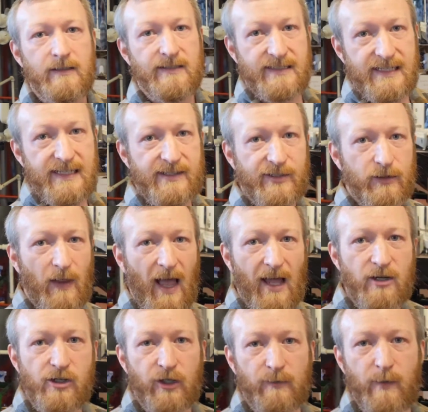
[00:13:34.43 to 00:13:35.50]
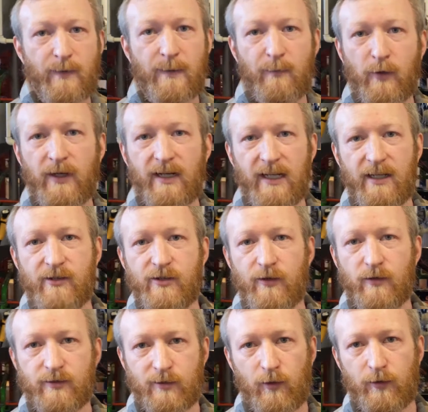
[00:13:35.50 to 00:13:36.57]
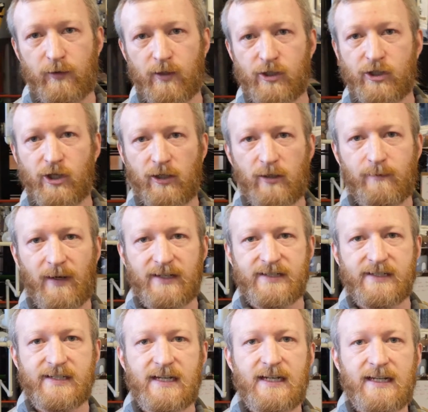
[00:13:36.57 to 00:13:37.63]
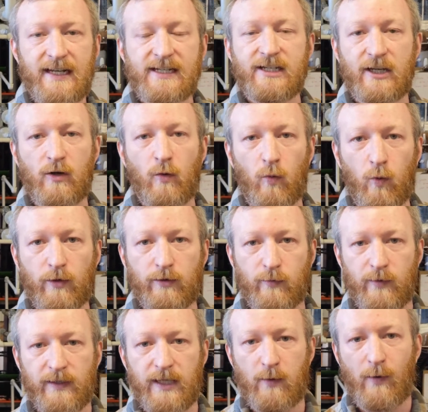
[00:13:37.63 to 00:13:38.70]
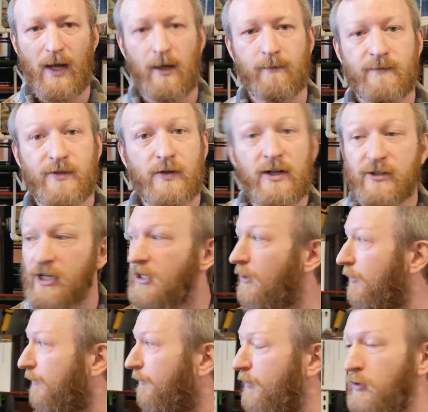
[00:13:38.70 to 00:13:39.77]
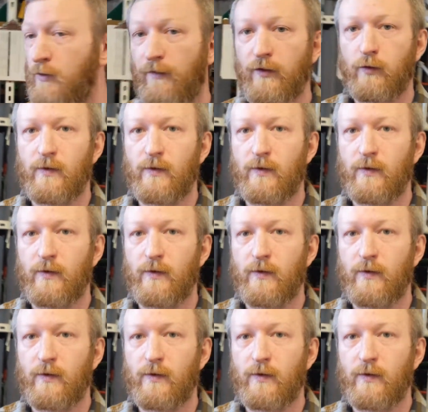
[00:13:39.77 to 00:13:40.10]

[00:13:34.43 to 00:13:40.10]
diesel engine. When we put it into those Loyola shuttle buses, it's going to work really well. So here's another view of the